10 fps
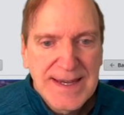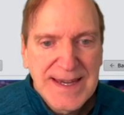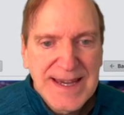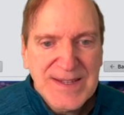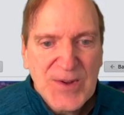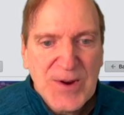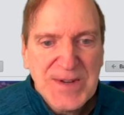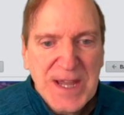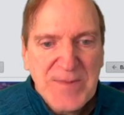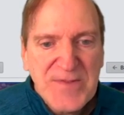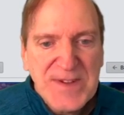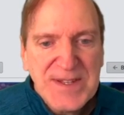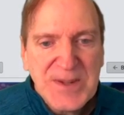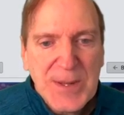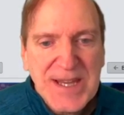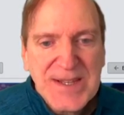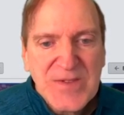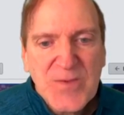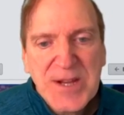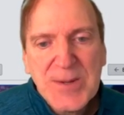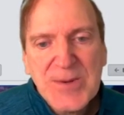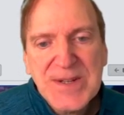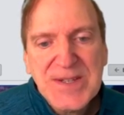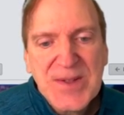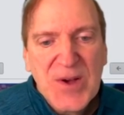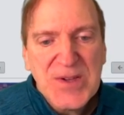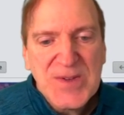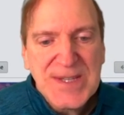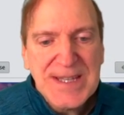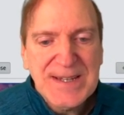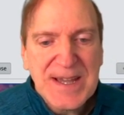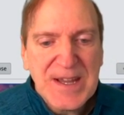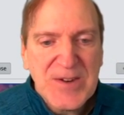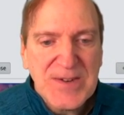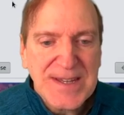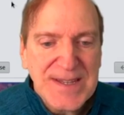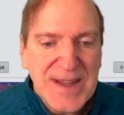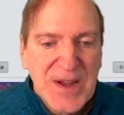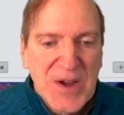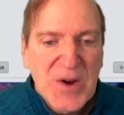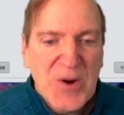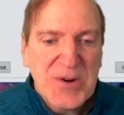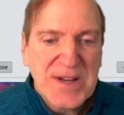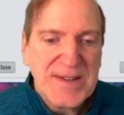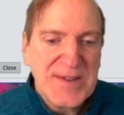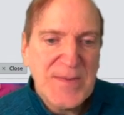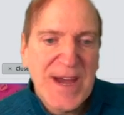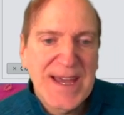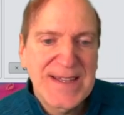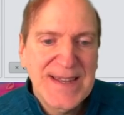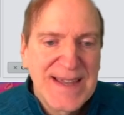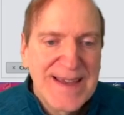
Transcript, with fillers: And so our type of installation, regular install using the entire disk or customize.